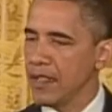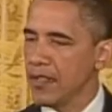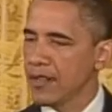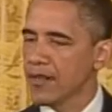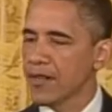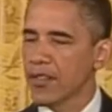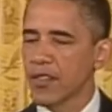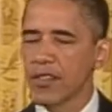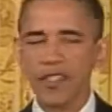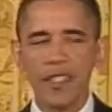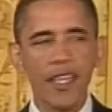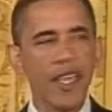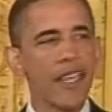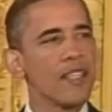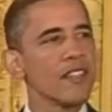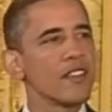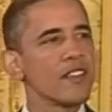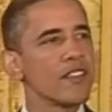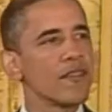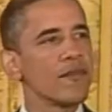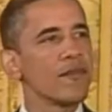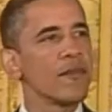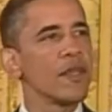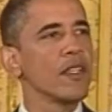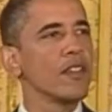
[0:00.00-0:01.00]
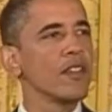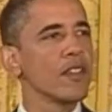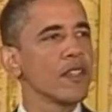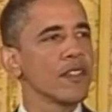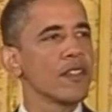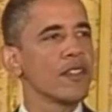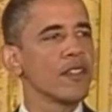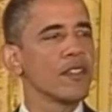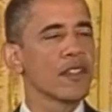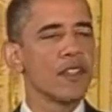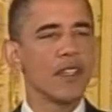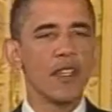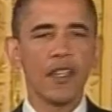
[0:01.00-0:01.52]
for tens of
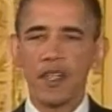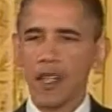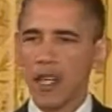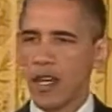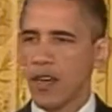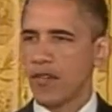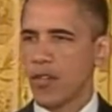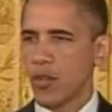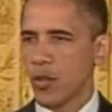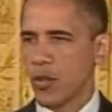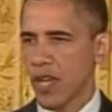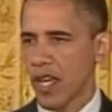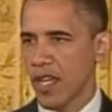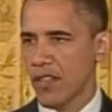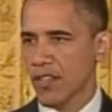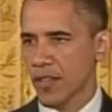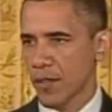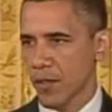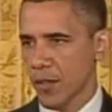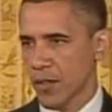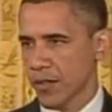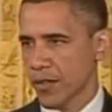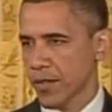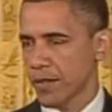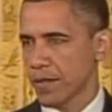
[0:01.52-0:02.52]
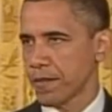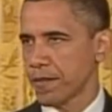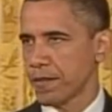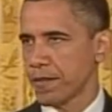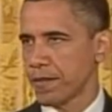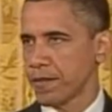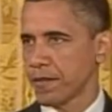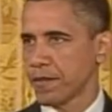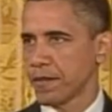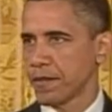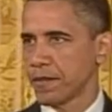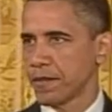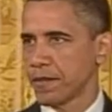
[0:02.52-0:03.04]
millions of new customers.
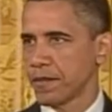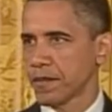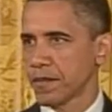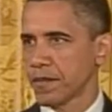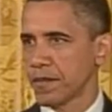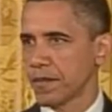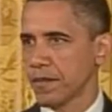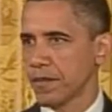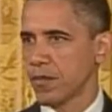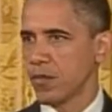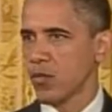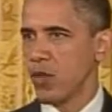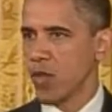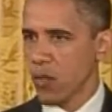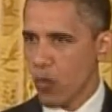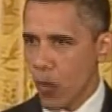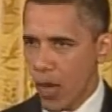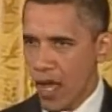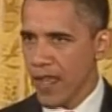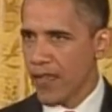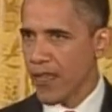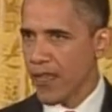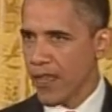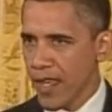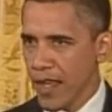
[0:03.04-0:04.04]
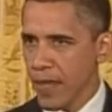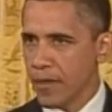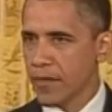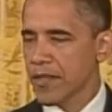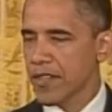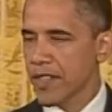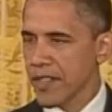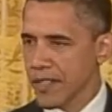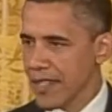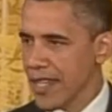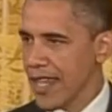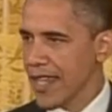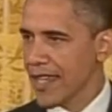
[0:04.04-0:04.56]
We want them
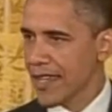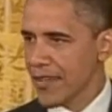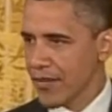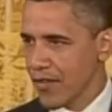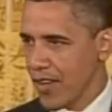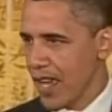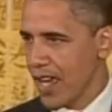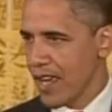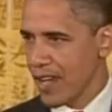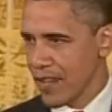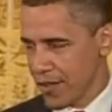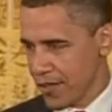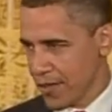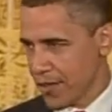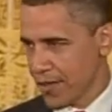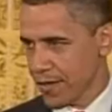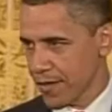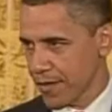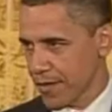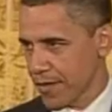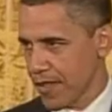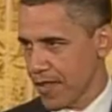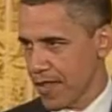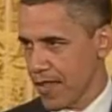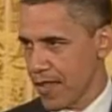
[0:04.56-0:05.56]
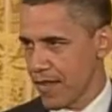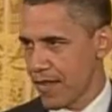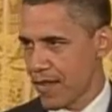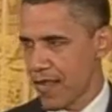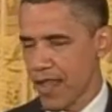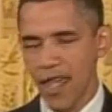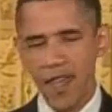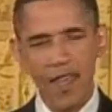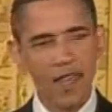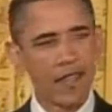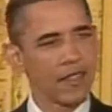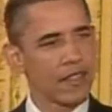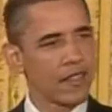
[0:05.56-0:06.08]
to take advantage of
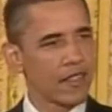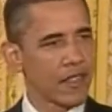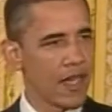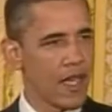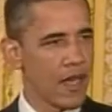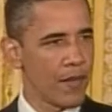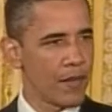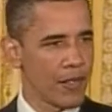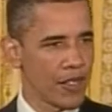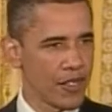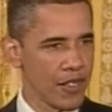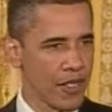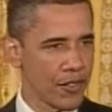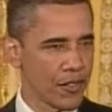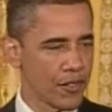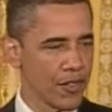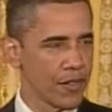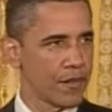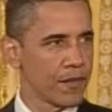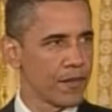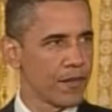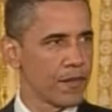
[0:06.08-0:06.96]
that competition.